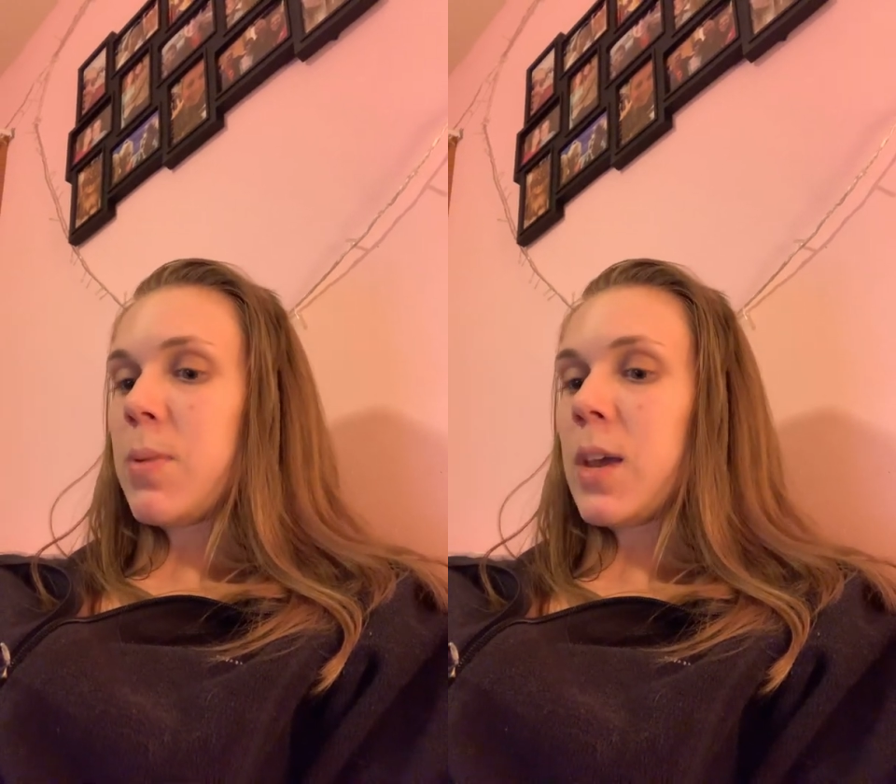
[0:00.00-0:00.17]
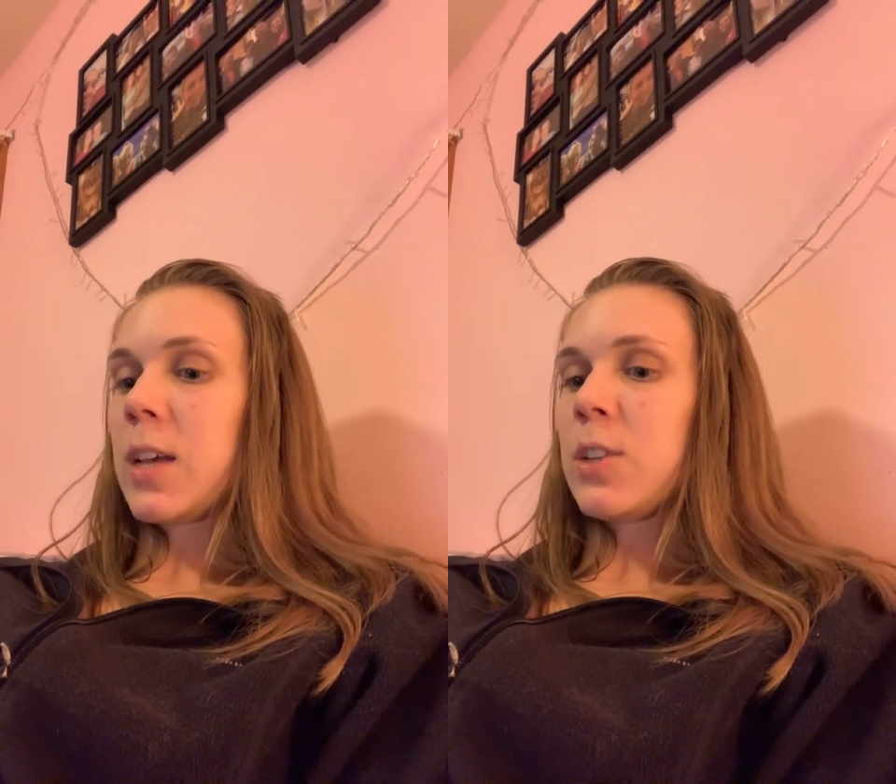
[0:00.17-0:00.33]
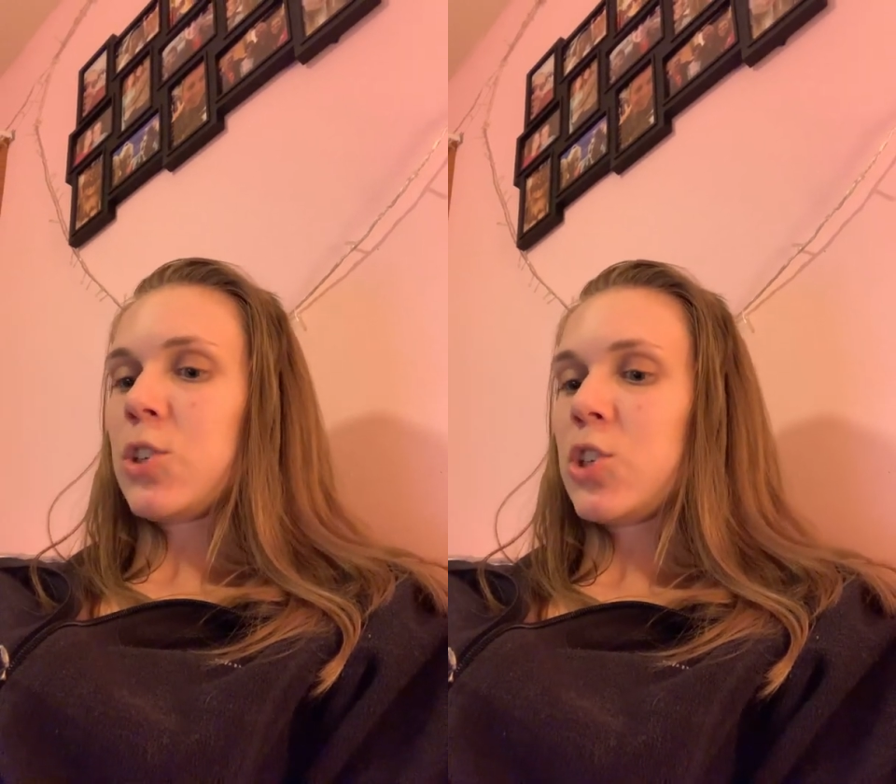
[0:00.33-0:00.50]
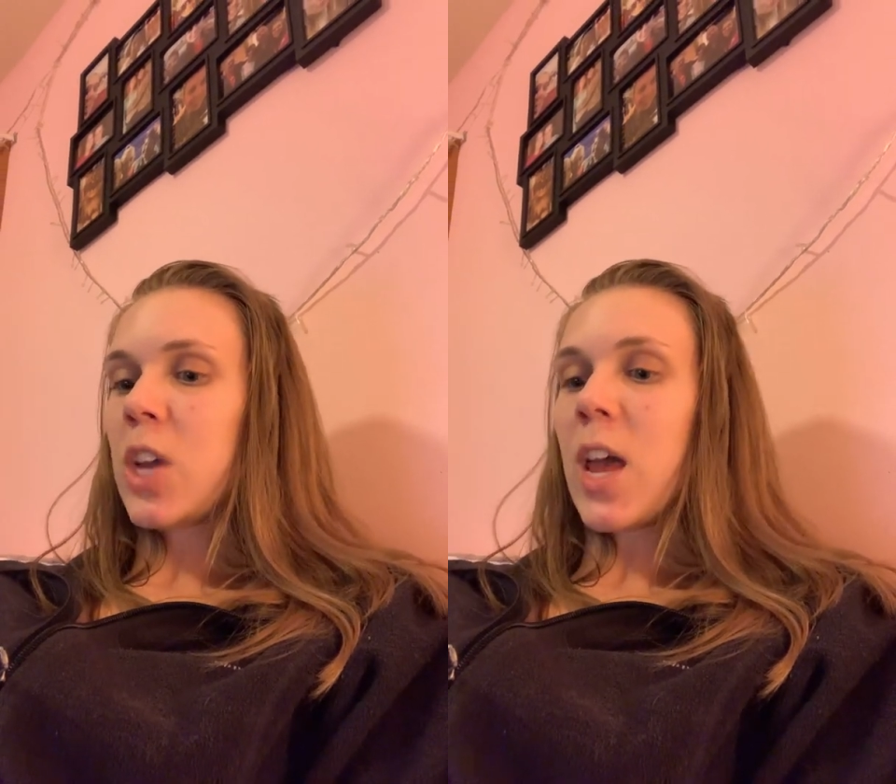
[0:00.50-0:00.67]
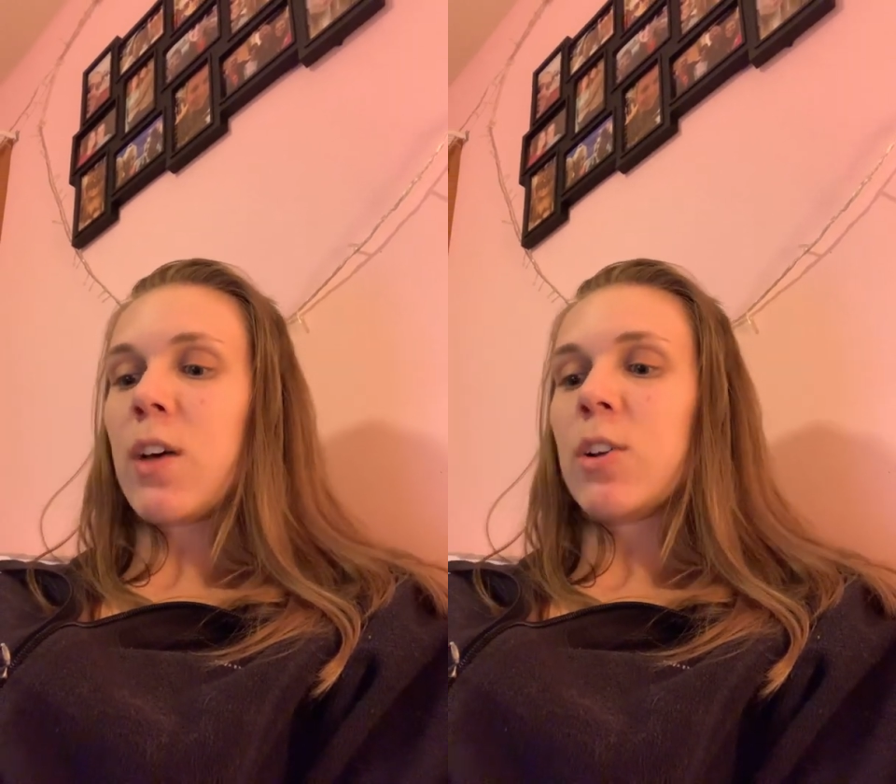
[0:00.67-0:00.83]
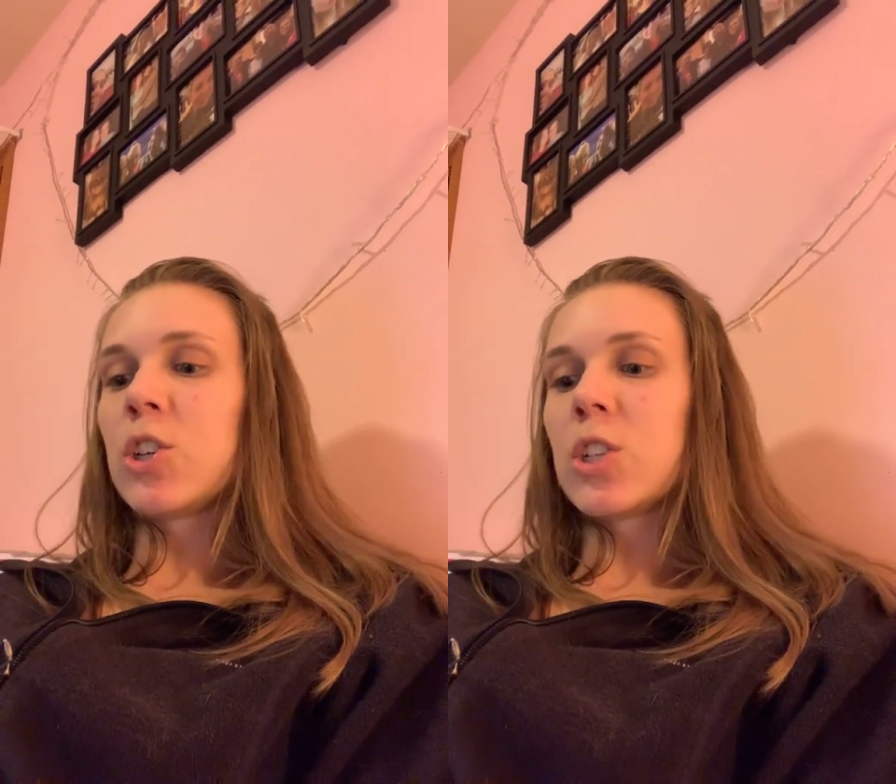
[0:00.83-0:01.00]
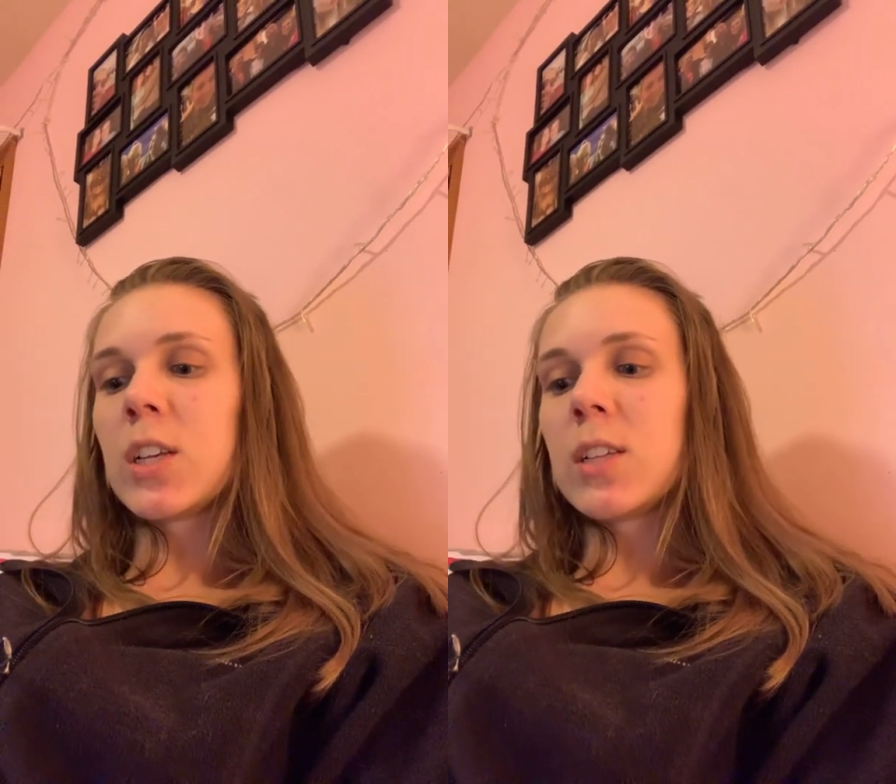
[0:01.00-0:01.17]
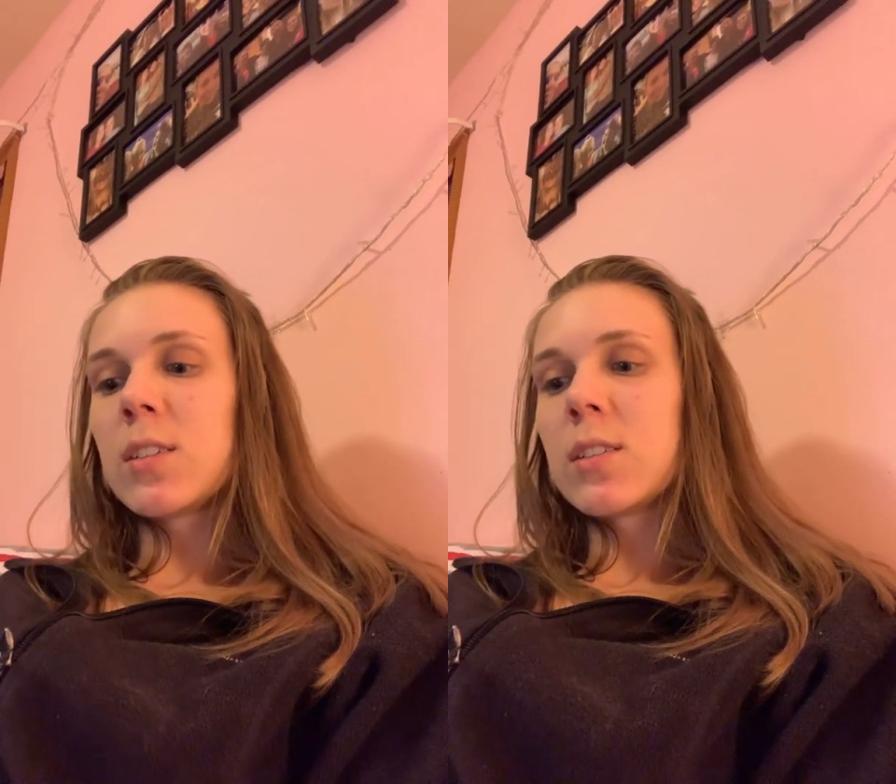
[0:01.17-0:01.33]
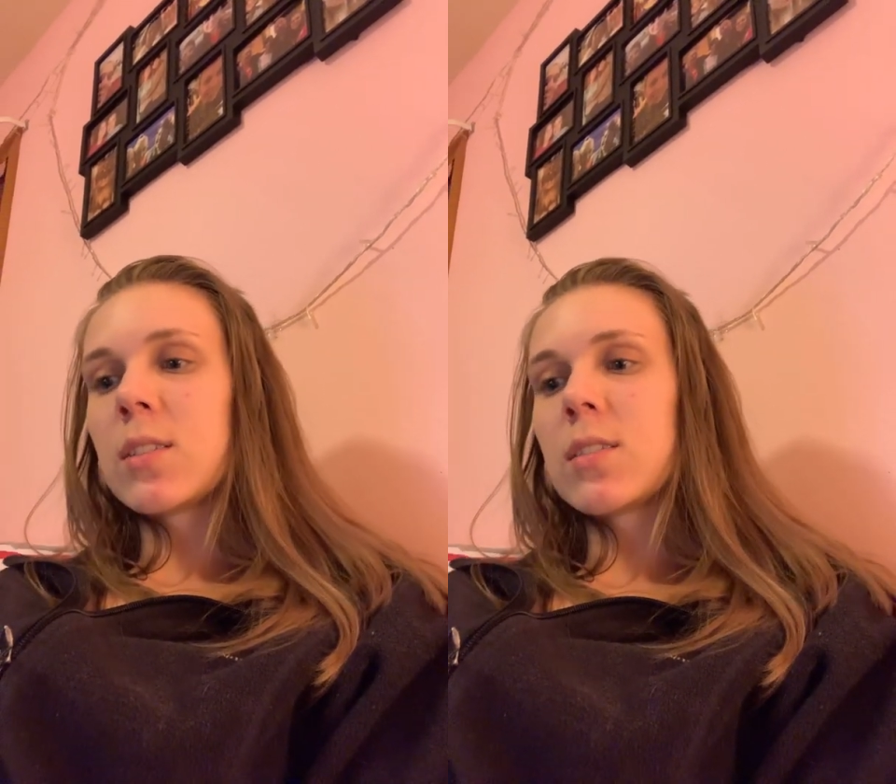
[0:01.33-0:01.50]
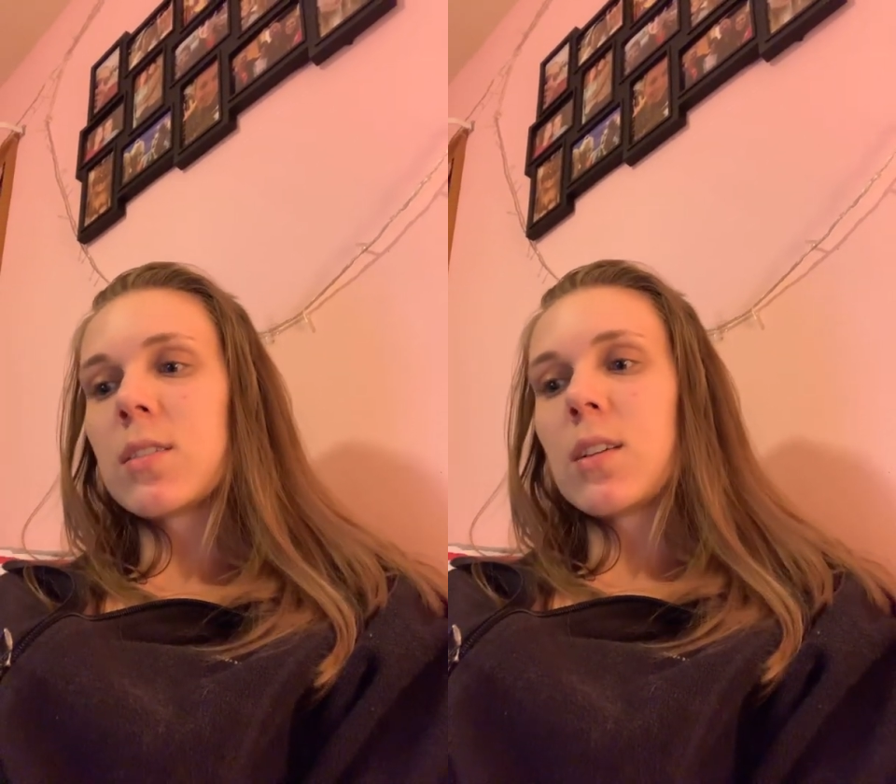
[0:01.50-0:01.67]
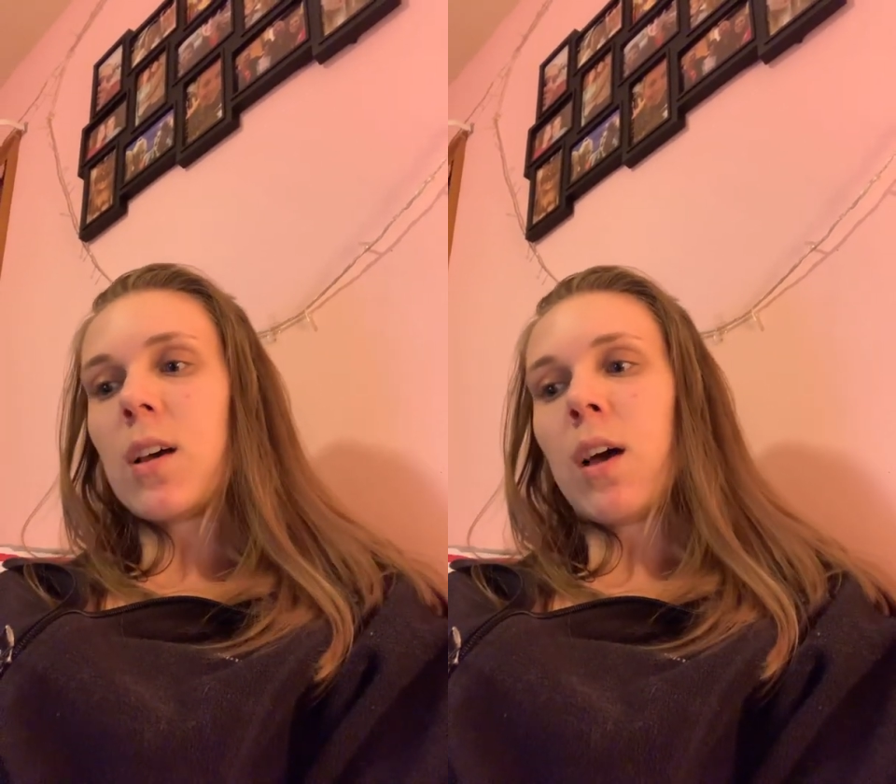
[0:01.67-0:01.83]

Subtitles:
biggest challenges